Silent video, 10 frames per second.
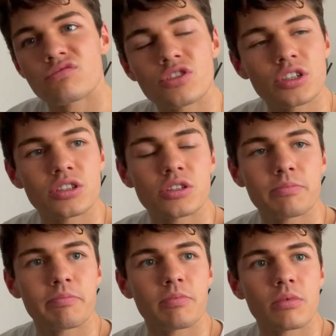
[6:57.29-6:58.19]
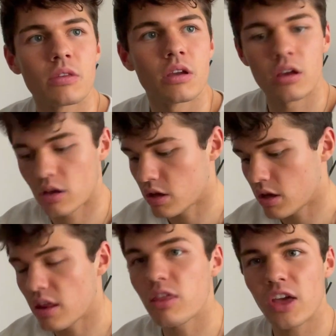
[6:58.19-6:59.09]
just
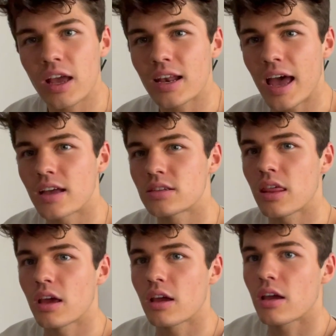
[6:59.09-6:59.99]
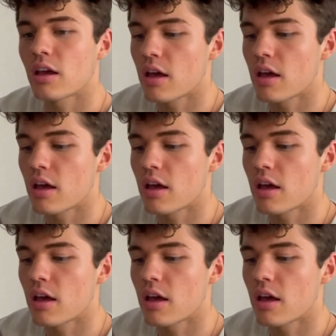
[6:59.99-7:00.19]
think less, I think.